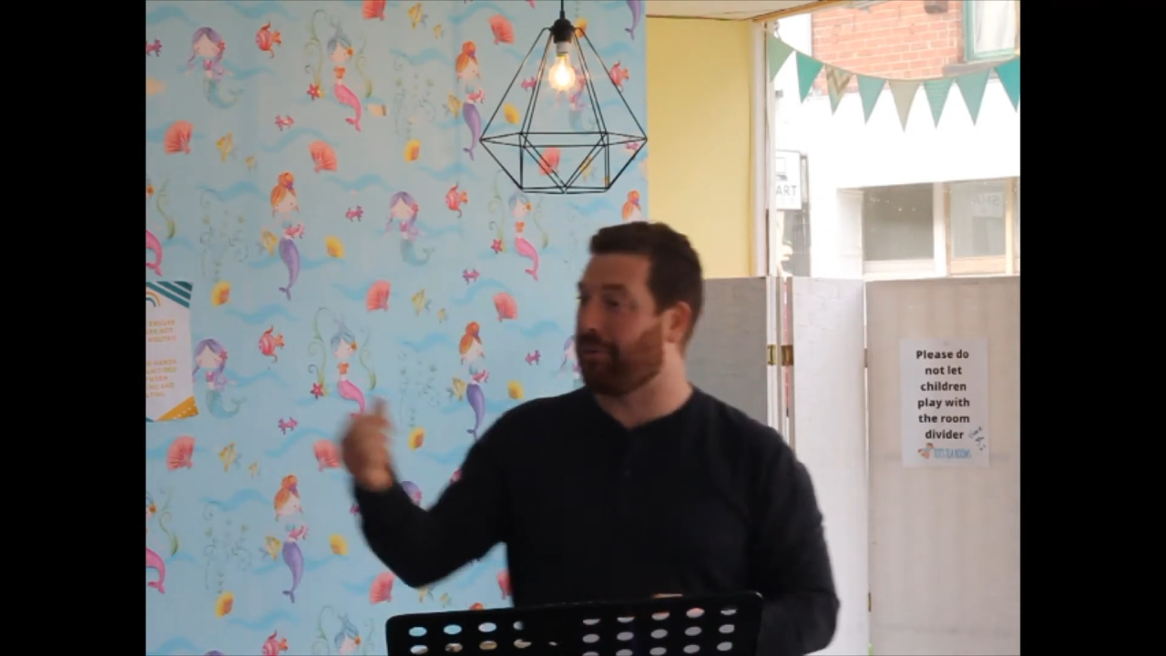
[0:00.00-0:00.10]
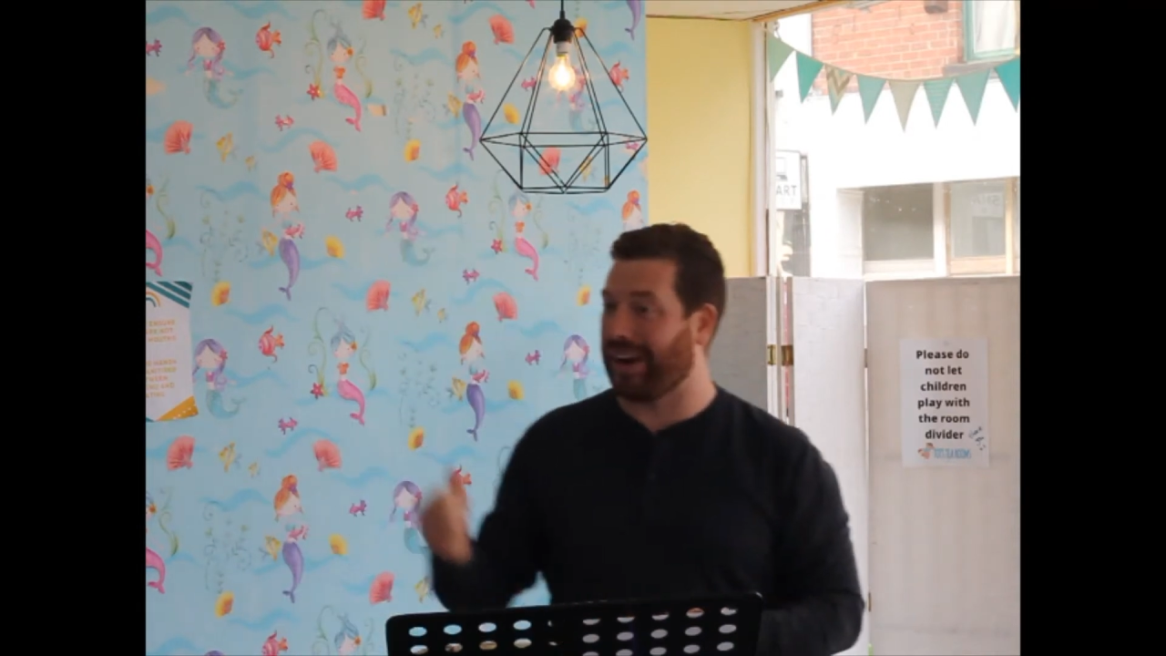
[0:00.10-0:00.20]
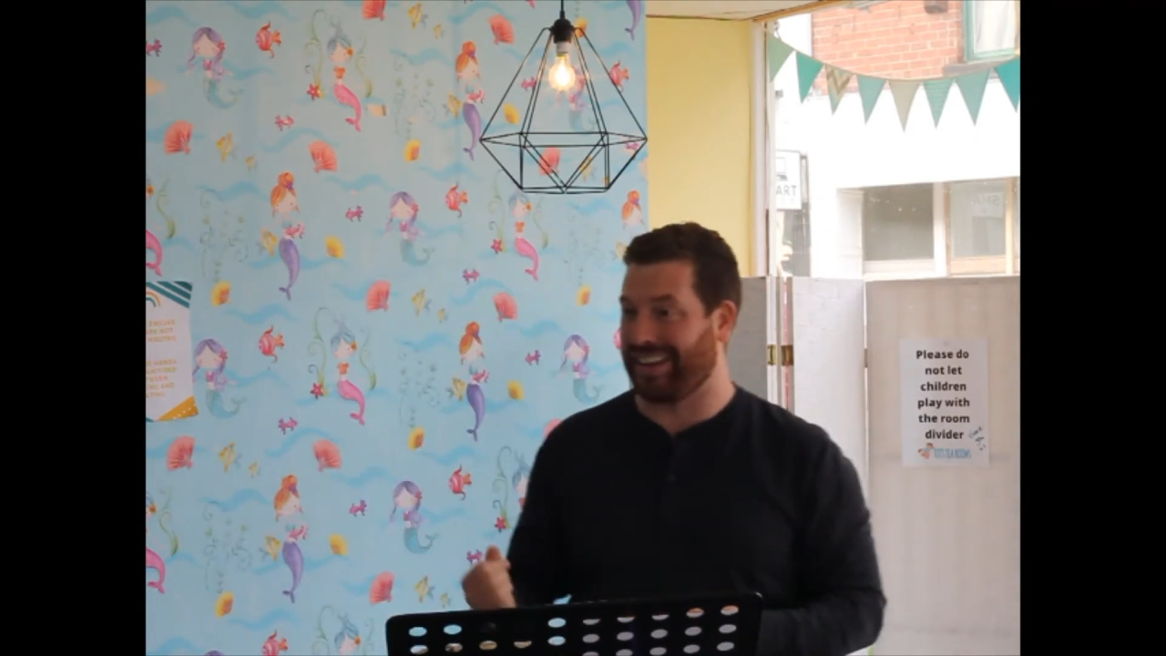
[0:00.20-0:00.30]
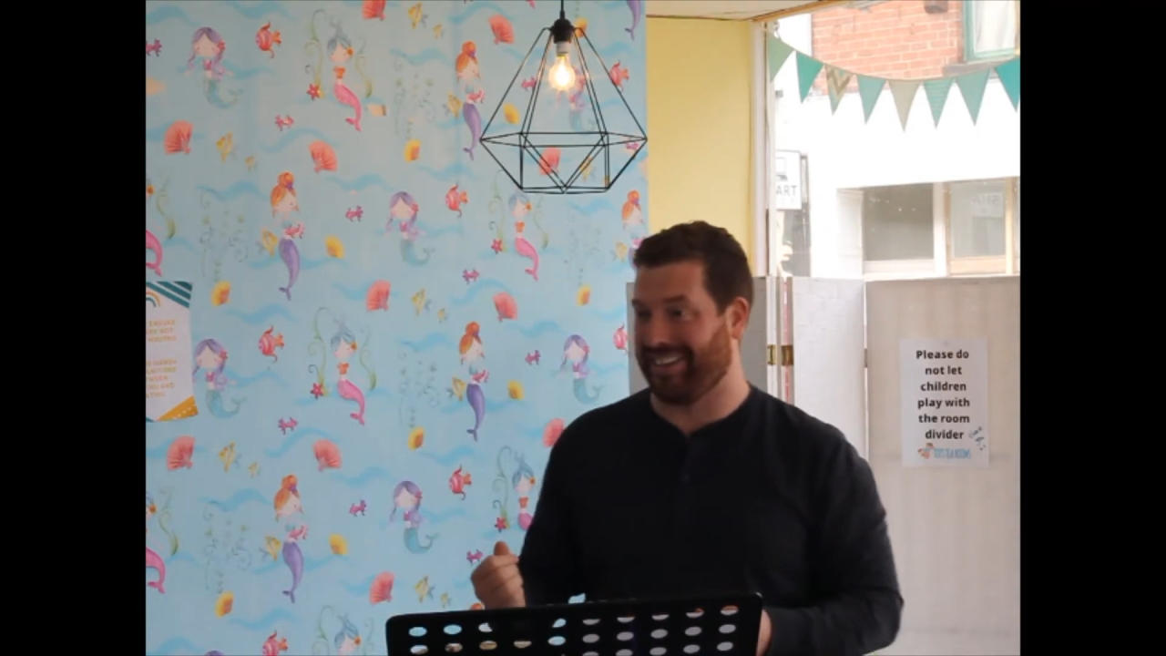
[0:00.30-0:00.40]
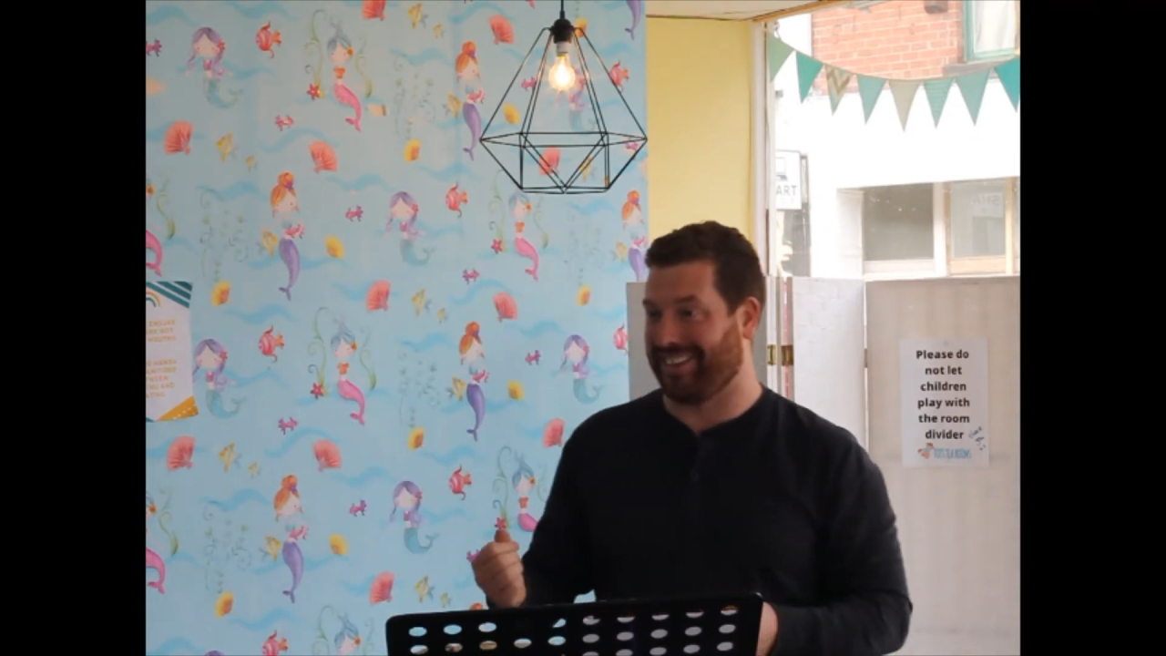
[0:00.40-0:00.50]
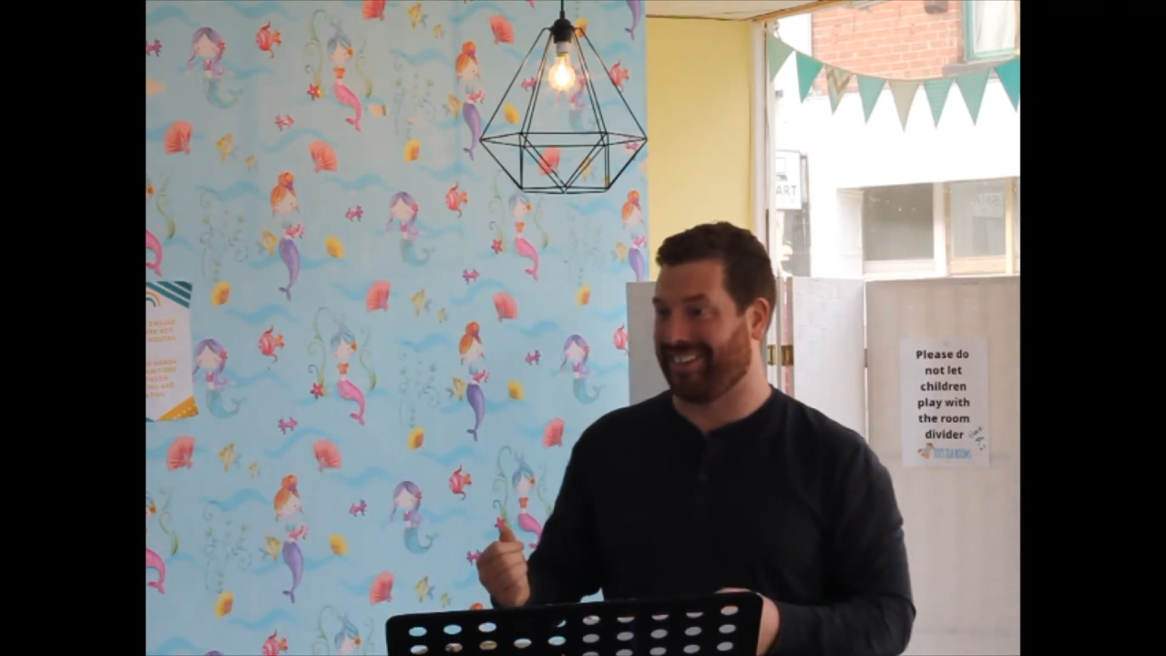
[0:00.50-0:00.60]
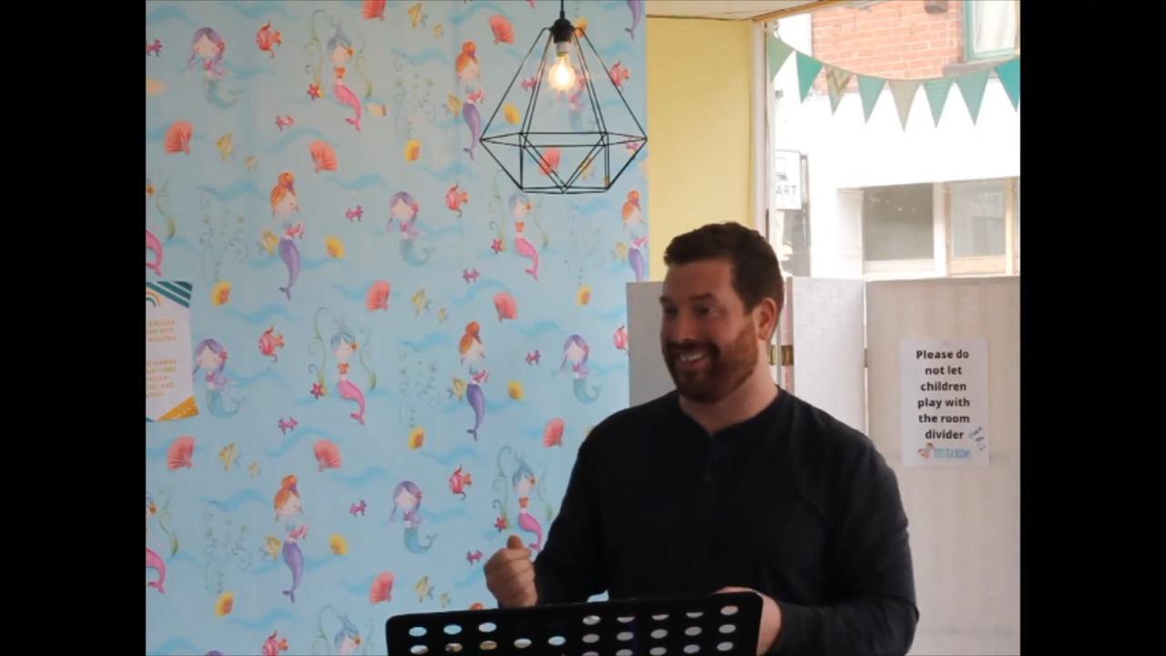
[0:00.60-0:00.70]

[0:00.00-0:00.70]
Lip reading: wind,